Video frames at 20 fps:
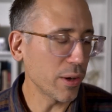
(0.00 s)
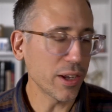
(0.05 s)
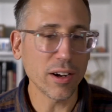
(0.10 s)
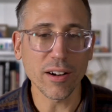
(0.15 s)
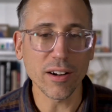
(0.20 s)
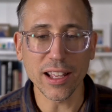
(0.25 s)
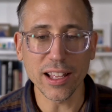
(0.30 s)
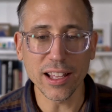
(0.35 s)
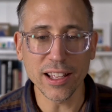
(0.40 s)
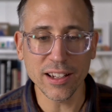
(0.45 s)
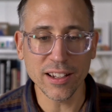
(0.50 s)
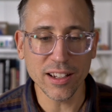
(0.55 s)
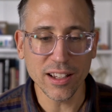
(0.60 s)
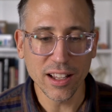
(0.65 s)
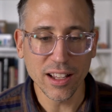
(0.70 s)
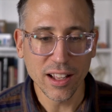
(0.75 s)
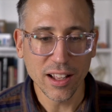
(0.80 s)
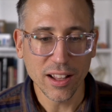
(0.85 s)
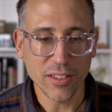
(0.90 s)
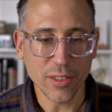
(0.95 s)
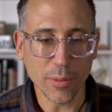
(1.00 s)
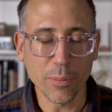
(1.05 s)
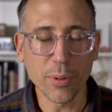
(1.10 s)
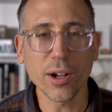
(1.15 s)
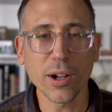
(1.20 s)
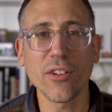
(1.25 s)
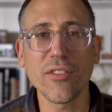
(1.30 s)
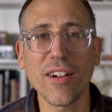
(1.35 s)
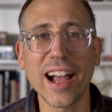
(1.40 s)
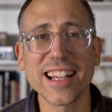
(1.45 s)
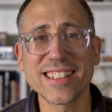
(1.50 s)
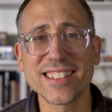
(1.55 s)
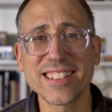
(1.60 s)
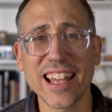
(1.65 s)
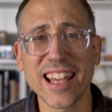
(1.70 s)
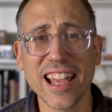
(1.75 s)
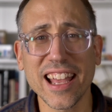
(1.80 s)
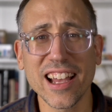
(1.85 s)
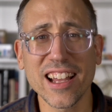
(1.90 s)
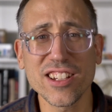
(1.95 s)
we are in the book of
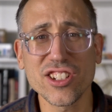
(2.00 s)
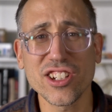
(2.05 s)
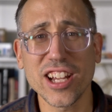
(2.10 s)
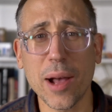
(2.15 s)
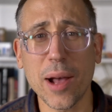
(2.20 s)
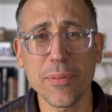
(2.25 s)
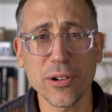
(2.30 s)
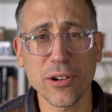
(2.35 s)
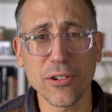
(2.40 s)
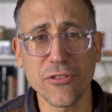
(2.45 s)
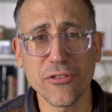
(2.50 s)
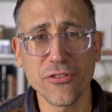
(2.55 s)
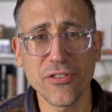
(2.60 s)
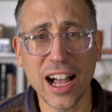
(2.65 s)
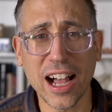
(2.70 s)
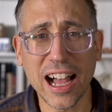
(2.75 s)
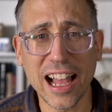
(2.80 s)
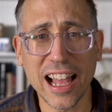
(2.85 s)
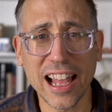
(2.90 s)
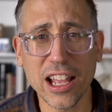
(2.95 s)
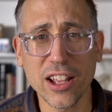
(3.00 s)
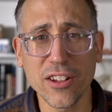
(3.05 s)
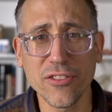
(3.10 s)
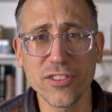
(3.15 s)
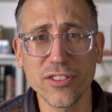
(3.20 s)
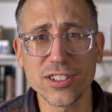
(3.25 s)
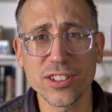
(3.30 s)
Isaiah, chapter 5.